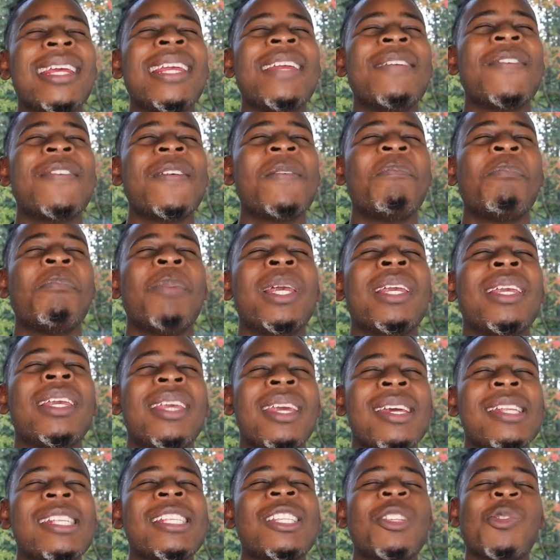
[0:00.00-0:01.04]
even
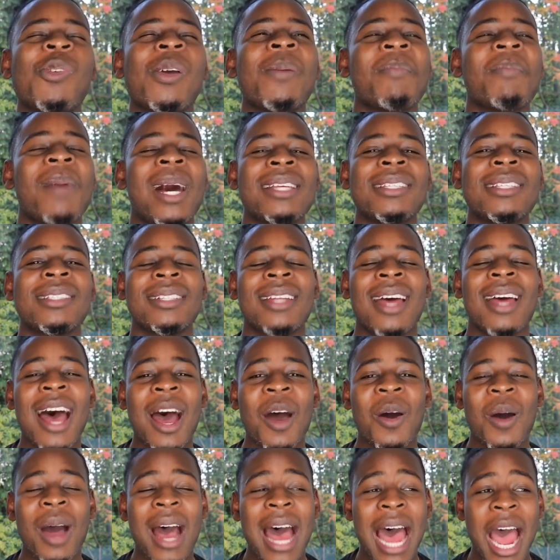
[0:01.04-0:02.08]
begin to imagine
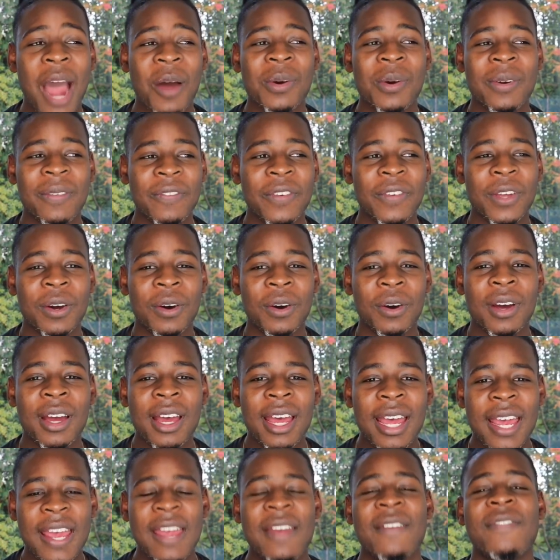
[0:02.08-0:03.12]
how I would feel
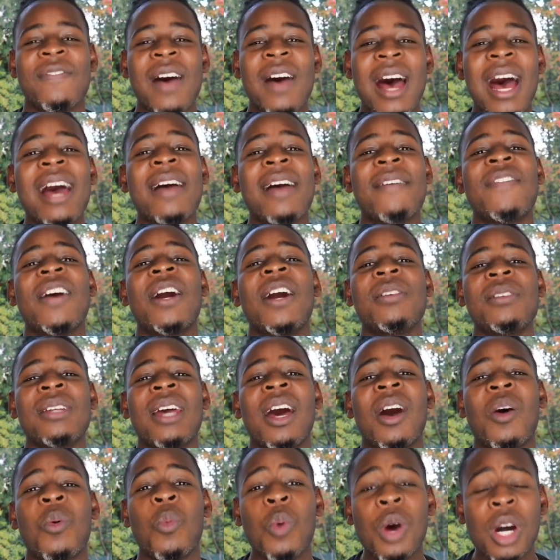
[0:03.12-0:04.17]
if I found
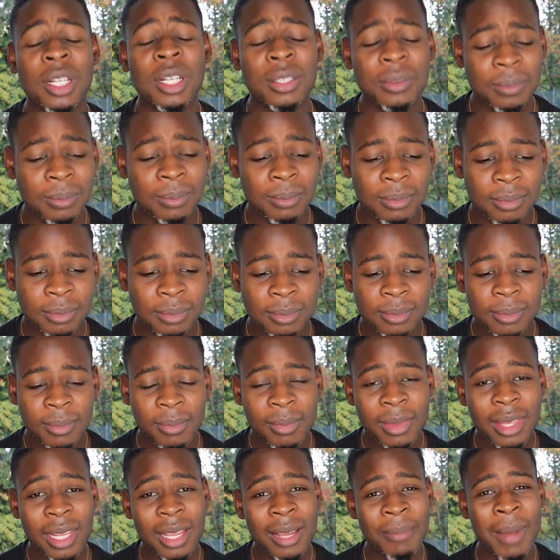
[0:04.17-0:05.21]
out, one,
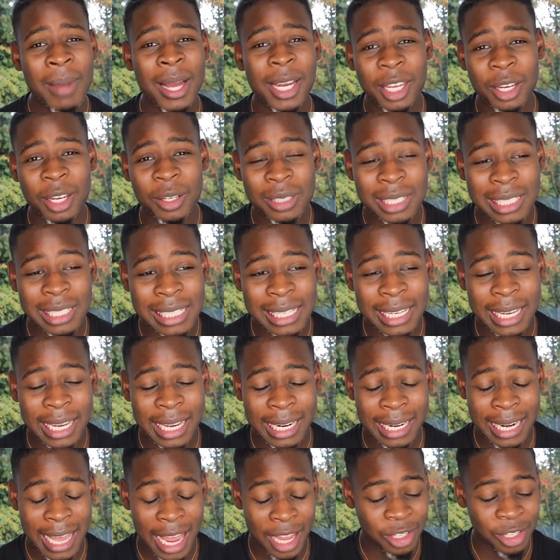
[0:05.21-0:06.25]
my girl
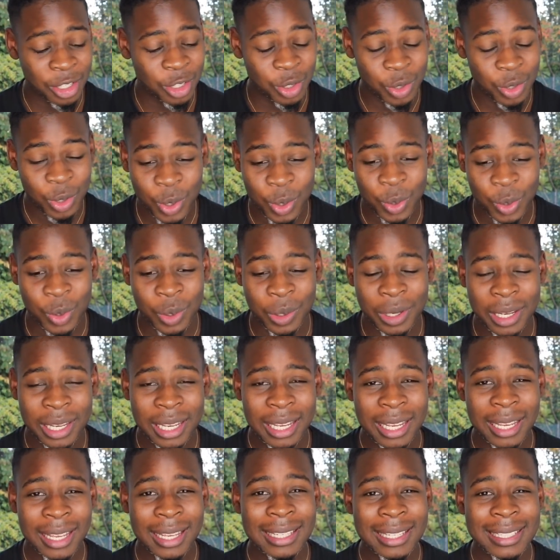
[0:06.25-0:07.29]
cheated, and two,
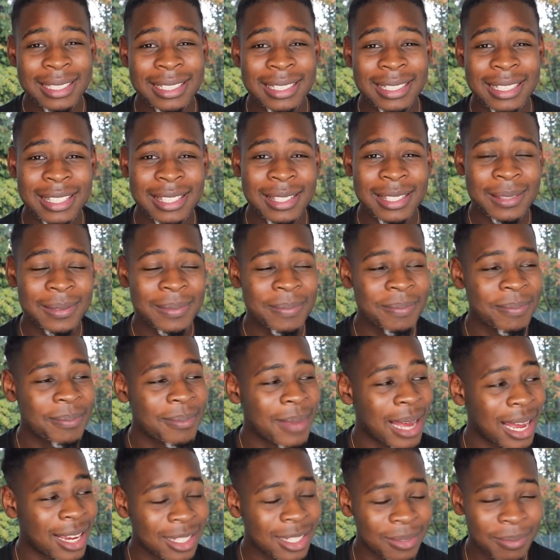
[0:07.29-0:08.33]
she
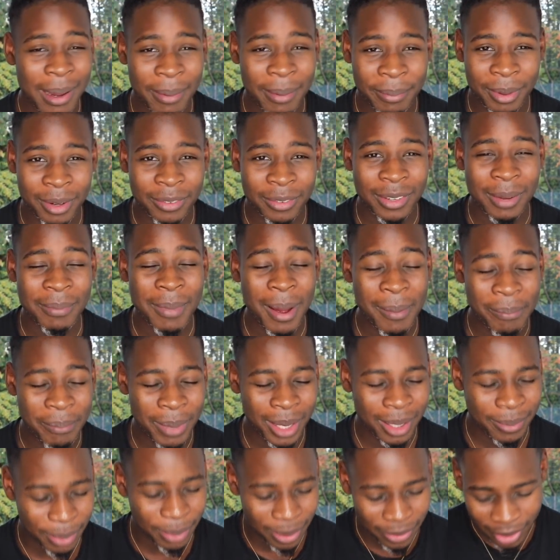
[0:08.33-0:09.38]
smashed my brother, my
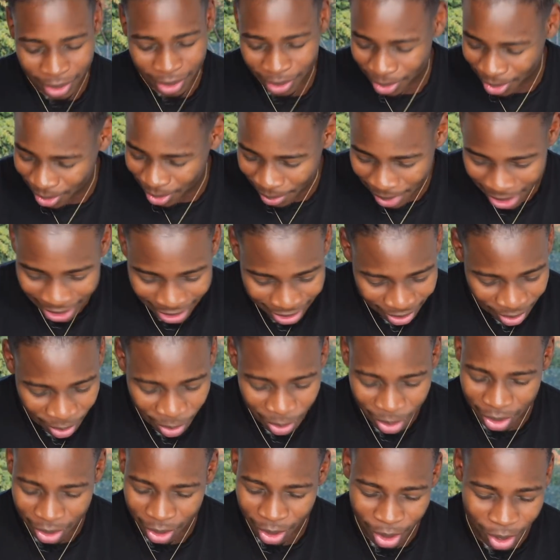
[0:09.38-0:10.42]
big brother. Oh my days,
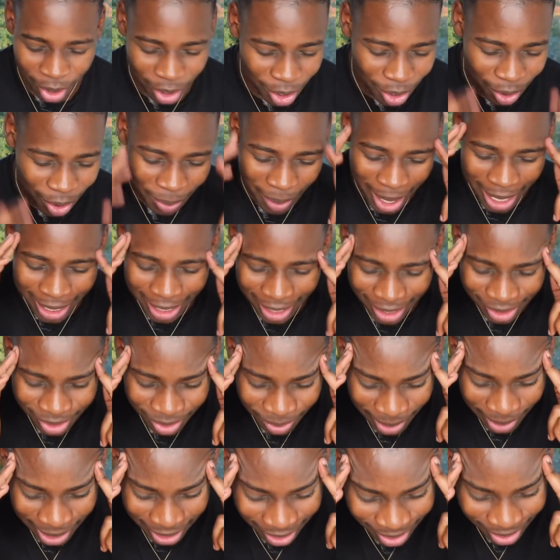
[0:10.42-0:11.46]
oh
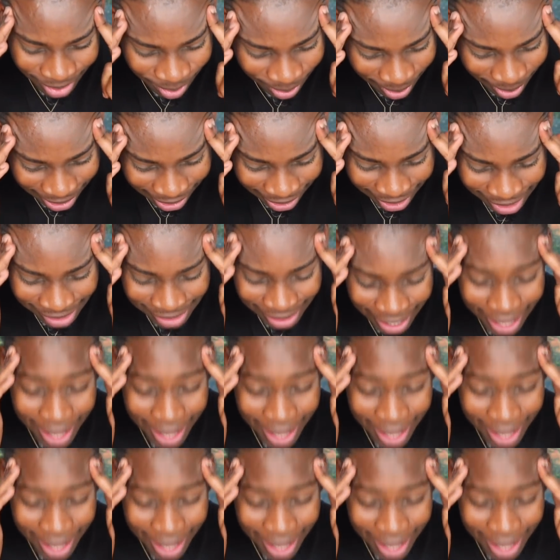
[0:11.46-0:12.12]
my days, oh my days.